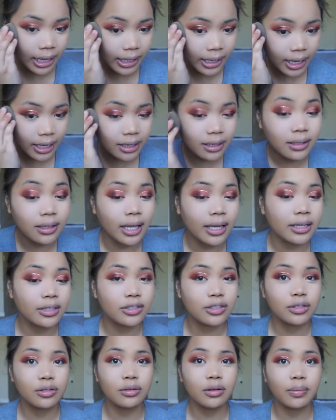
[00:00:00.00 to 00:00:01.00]
I kind of
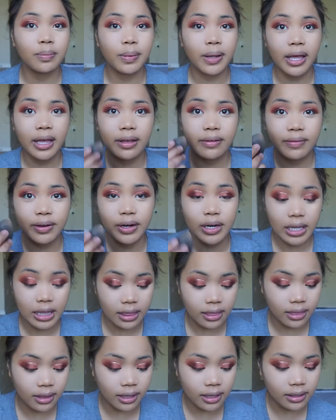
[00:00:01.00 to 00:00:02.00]
like to apply a very
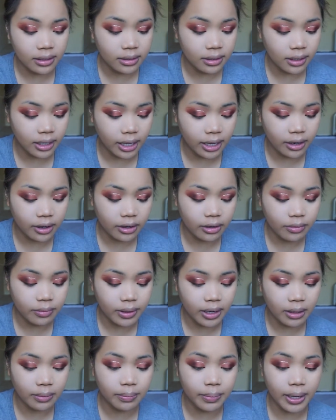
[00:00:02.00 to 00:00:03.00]
thin layer
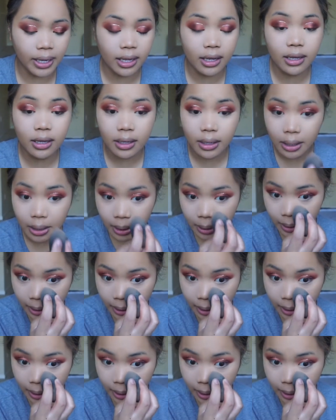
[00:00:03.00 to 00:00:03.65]
when I bake,